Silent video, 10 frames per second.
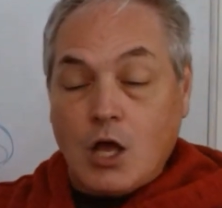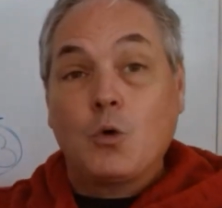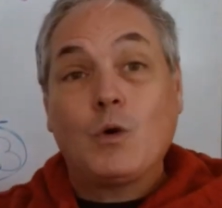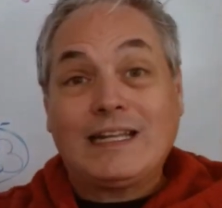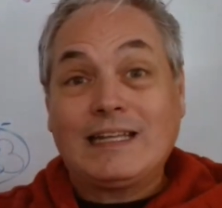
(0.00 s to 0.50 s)

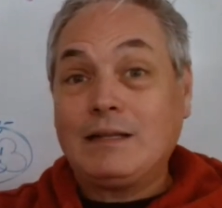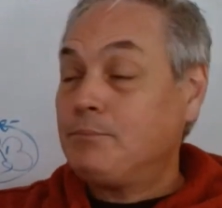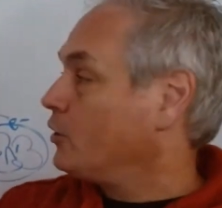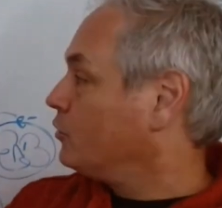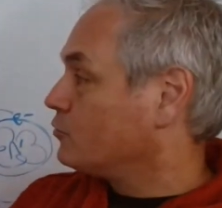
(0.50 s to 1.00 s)
When it
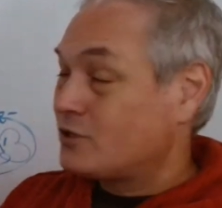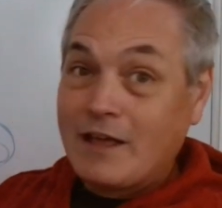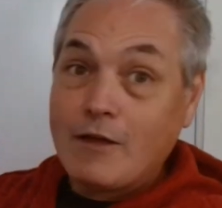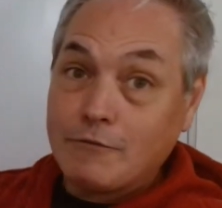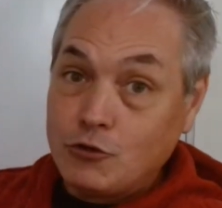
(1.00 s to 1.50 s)
implodes, a
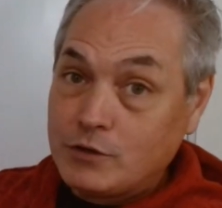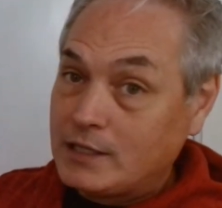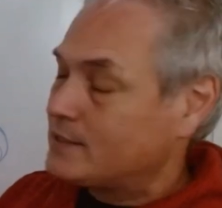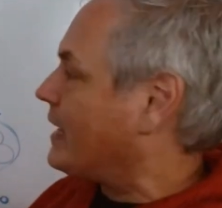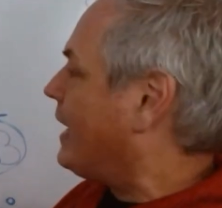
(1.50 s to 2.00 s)
few things